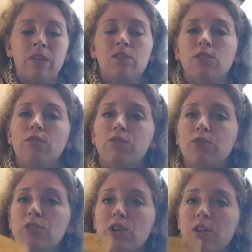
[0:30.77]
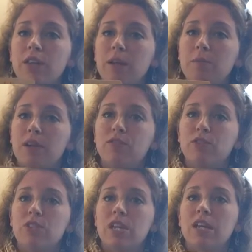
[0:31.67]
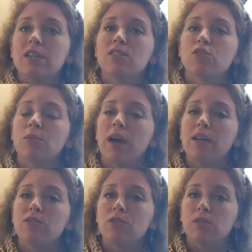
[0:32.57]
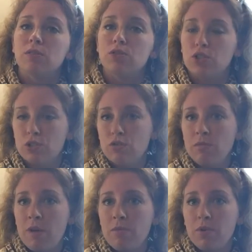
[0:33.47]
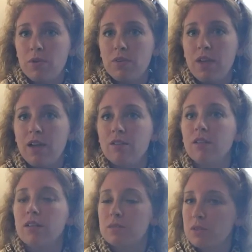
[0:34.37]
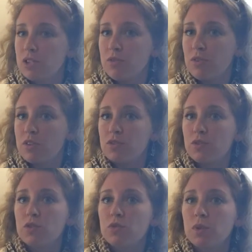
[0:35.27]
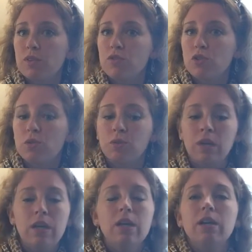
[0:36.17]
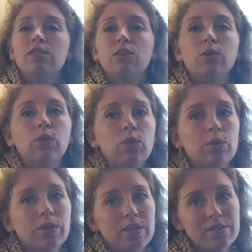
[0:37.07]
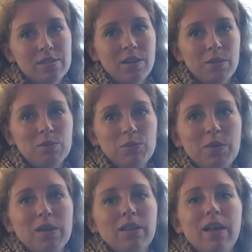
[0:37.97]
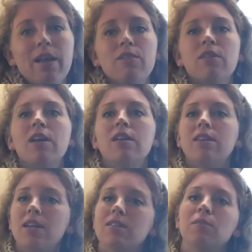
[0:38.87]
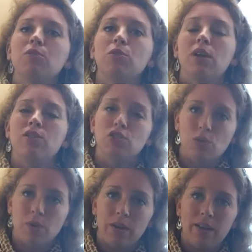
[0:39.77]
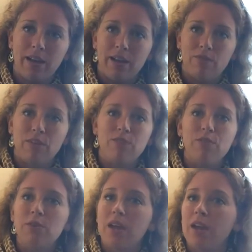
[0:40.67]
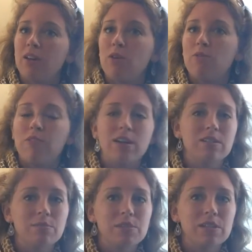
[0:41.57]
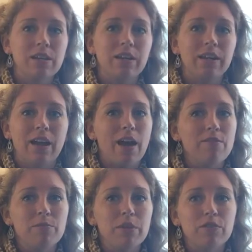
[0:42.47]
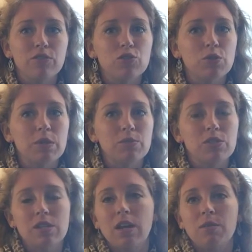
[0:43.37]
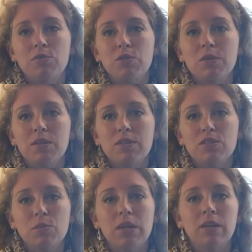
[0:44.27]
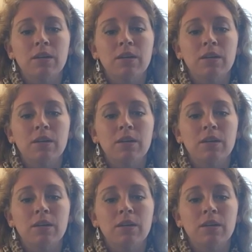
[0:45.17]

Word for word: So the first card that I picked for today is gratitude. Just remember that, especially for this first week of June, it's a glorious time to be alive. Take time to enjoy life. If you can, go find some sun and have a bit of a trip, just like I'm doing this week.